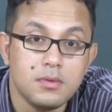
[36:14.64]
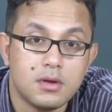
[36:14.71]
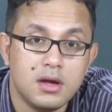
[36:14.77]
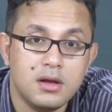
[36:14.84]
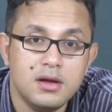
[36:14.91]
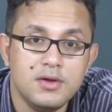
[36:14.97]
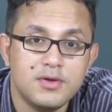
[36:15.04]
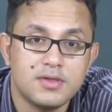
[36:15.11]

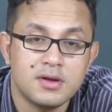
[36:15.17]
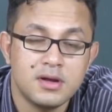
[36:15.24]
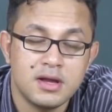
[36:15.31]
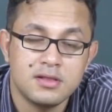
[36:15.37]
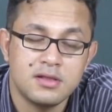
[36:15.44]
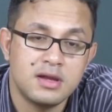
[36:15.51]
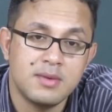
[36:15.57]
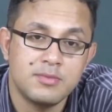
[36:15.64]
And
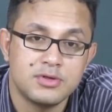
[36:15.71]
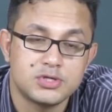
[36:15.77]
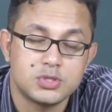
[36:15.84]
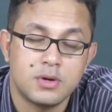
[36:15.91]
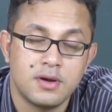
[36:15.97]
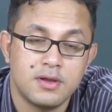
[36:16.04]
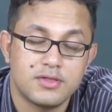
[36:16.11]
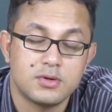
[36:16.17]
interestingly, the name of the
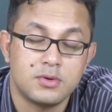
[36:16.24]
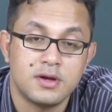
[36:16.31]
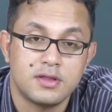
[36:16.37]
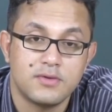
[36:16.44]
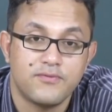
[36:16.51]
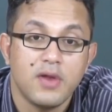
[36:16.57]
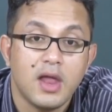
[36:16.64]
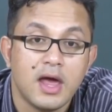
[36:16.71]
story, story is
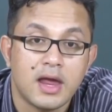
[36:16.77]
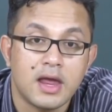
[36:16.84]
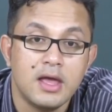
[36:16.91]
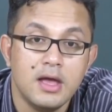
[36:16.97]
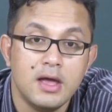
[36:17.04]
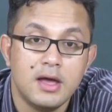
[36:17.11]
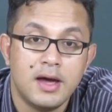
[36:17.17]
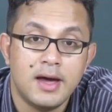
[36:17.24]
The Fly,
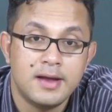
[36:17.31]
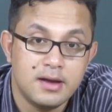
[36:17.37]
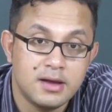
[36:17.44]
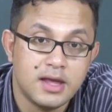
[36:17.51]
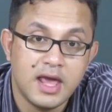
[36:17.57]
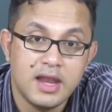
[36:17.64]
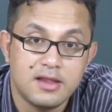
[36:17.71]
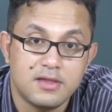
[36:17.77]
and
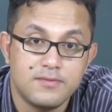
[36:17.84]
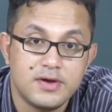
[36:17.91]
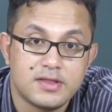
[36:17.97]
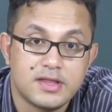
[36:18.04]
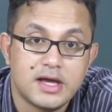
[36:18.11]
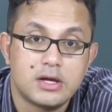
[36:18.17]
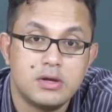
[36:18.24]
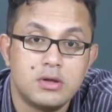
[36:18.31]
again, it's a very
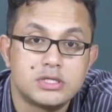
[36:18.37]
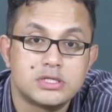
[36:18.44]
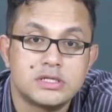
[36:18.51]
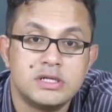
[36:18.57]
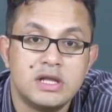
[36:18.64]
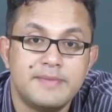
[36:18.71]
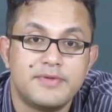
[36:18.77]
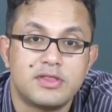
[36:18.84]

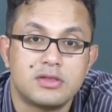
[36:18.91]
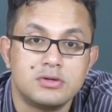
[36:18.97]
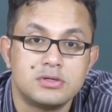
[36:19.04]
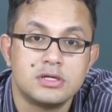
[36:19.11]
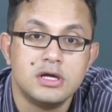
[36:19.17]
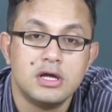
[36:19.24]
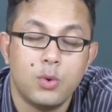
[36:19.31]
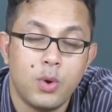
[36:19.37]
psychological
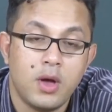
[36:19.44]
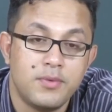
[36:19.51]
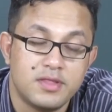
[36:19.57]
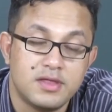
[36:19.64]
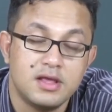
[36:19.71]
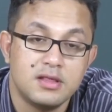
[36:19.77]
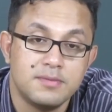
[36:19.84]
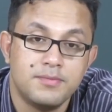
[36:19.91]
episode where we
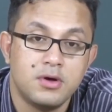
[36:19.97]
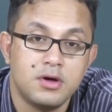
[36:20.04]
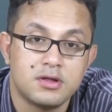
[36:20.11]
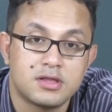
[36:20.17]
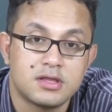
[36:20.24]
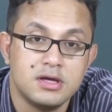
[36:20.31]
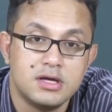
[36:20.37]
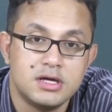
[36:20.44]
see the
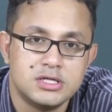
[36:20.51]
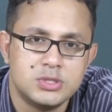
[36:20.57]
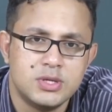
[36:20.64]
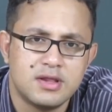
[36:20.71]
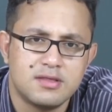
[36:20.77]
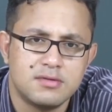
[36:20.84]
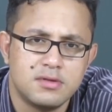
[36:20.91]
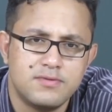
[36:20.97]
boss
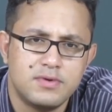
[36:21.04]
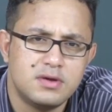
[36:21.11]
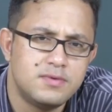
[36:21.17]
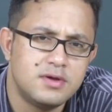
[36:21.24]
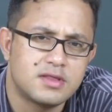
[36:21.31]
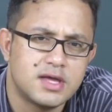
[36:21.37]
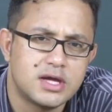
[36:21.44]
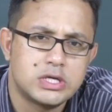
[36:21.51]
doing something very,
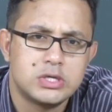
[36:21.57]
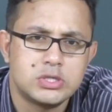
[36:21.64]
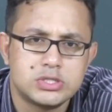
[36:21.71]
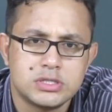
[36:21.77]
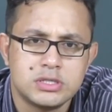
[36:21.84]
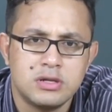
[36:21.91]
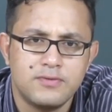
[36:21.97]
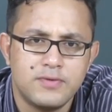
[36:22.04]
very
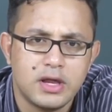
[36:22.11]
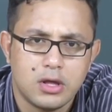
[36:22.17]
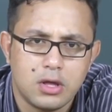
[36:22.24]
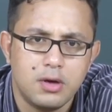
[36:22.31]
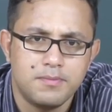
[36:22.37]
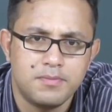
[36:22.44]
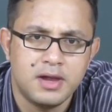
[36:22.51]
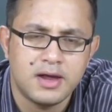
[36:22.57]
psychological and very
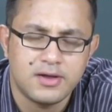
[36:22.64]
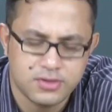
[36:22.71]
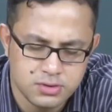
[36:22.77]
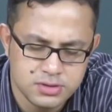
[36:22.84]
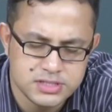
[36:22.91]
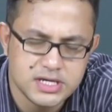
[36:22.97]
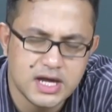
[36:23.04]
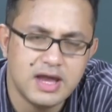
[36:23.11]
complex.
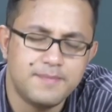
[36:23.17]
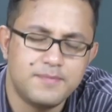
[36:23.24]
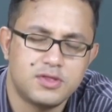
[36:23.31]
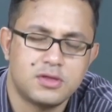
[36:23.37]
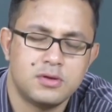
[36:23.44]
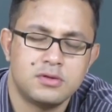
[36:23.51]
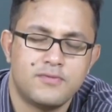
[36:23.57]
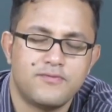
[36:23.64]
So the entire
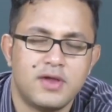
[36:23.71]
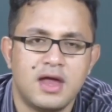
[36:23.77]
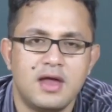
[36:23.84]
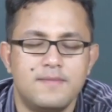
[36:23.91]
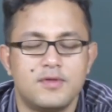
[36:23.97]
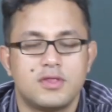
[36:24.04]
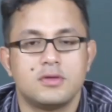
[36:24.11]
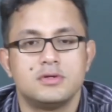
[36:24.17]
episode, the fly
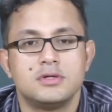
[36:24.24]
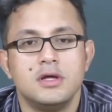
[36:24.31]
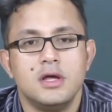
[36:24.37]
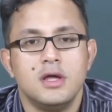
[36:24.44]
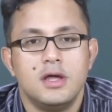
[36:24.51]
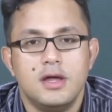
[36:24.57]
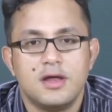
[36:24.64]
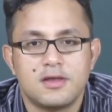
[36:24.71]
episode,
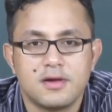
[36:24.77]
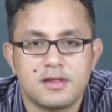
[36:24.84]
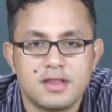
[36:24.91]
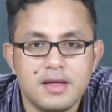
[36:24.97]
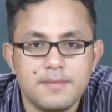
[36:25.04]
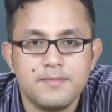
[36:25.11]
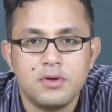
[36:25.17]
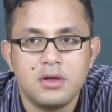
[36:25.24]
is an
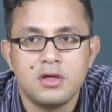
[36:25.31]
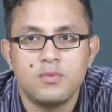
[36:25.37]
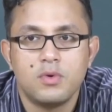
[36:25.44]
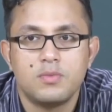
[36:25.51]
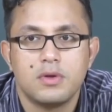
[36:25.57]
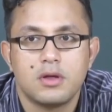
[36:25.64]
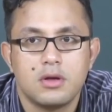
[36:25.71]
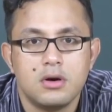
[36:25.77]
example of
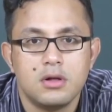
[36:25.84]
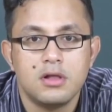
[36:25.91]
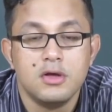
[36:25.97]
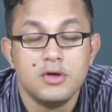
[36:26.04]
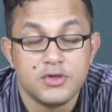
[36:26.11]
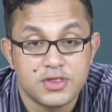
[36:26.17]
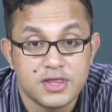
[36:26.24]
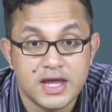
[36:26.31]
what we call
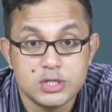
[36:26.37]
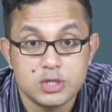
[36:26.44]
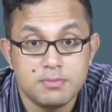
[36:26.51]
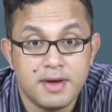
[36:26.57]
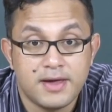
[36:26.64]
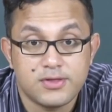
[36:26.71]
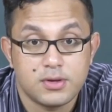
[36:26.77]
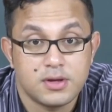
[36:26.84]

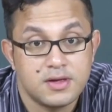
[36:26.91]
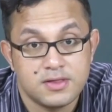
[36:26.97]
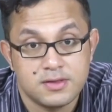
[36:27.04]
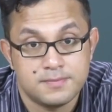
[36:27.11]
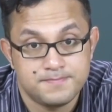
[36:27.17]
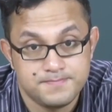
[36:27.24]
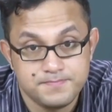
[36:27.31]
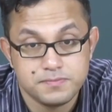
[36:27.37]

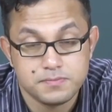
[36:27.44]
sadomasochism.